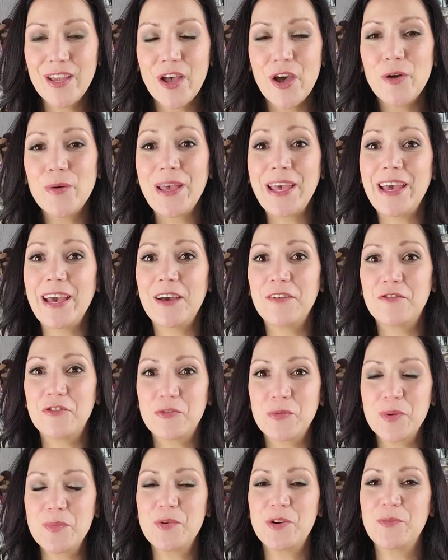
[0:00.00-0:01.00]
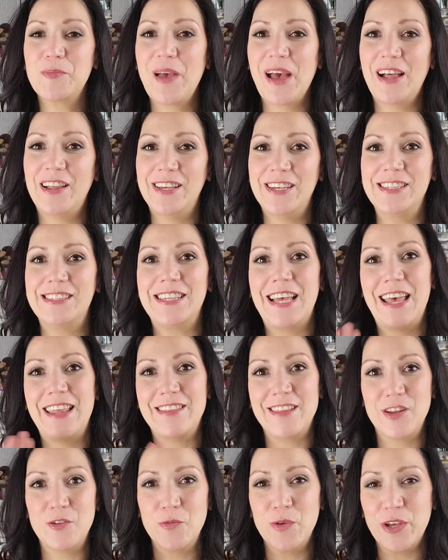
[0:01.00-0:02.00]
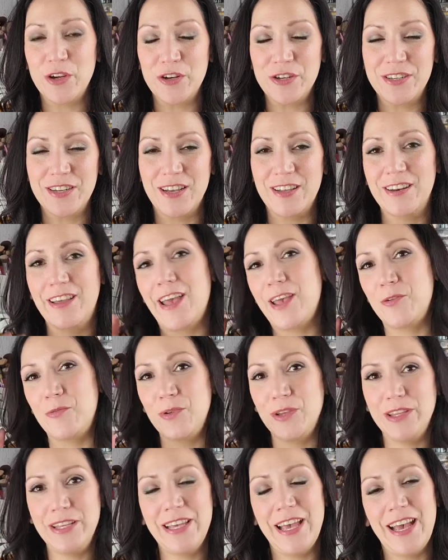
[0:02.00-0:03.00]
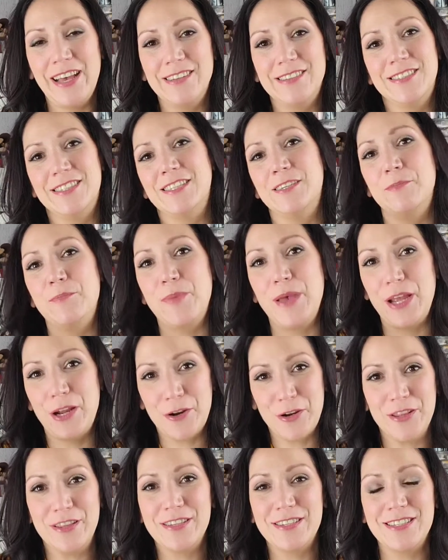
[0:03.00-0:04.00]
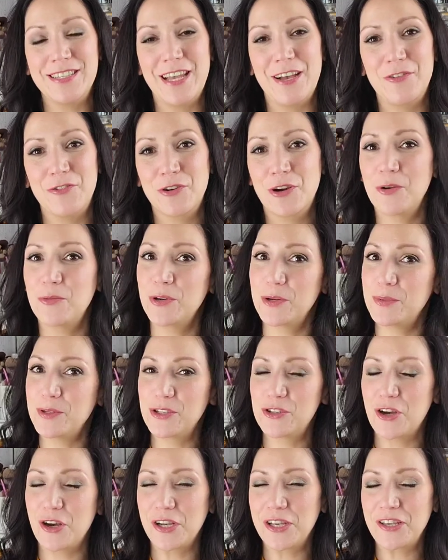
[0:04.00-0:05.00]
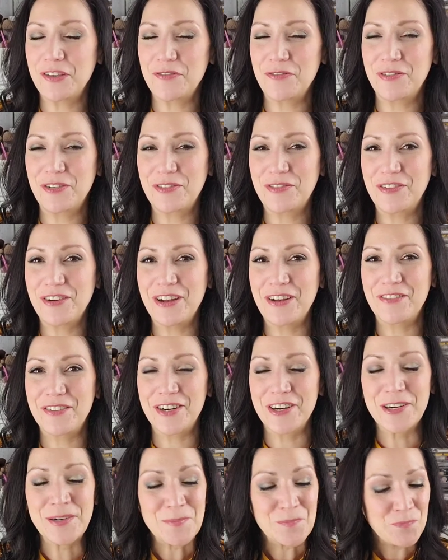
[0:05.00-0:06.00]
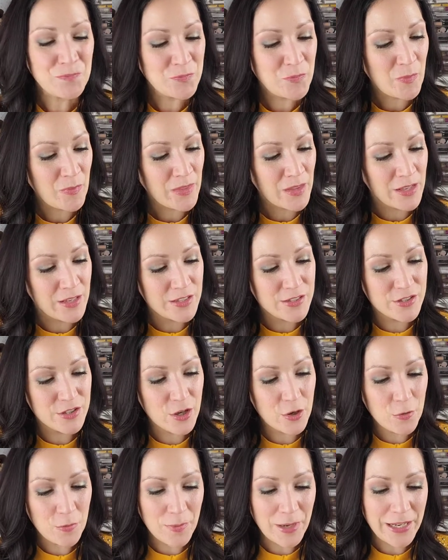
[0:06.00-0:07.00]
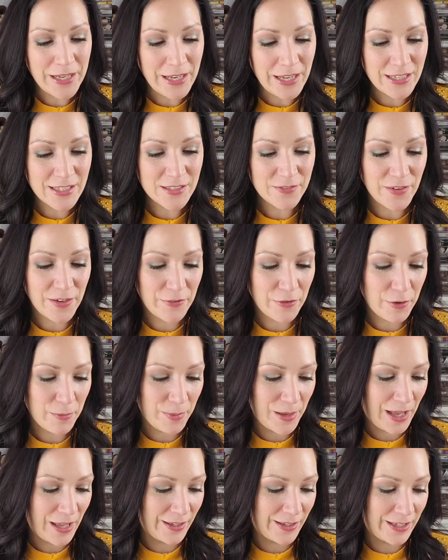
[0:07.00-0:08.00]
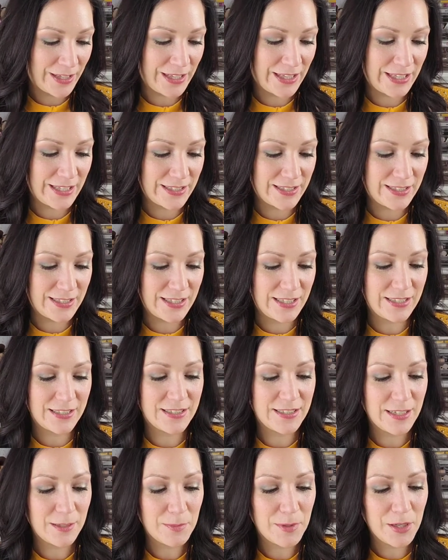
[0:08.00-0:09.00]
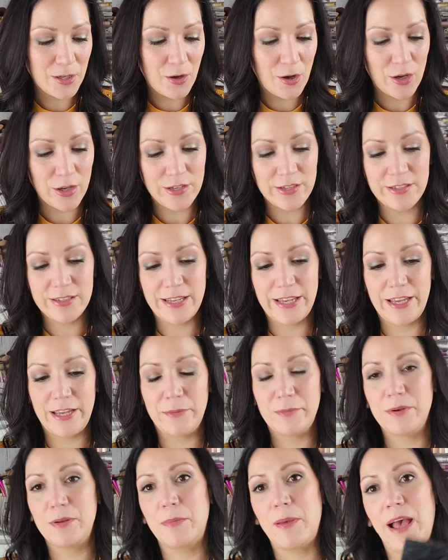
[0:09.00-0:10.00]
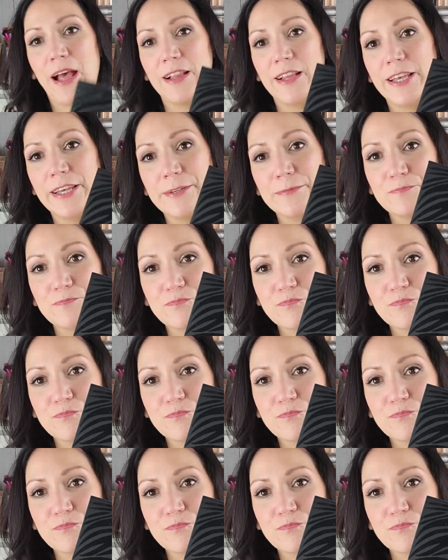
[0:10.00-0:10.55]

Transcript: Okay, I have 3 more palettes and then we are done. I really had to pare this down or I would have been talking for forever. So my next favorite palette is the Sigma Untamed palette.